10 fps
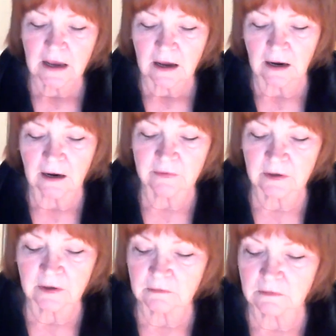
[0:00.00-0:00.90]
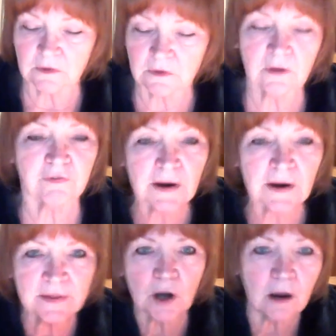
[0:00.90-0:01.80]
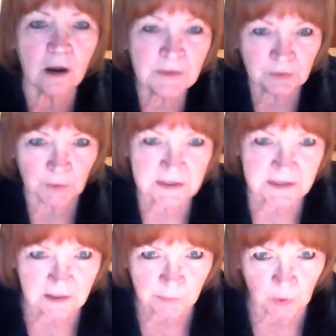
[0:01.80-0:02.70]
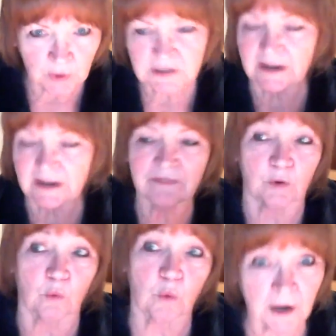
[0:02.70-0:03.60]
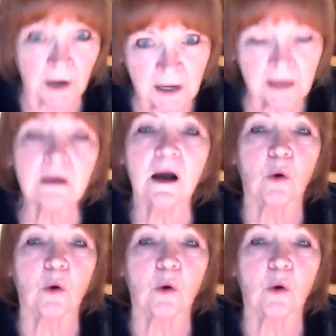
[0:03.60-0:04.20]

and then find the common threads in the book, like if there were any,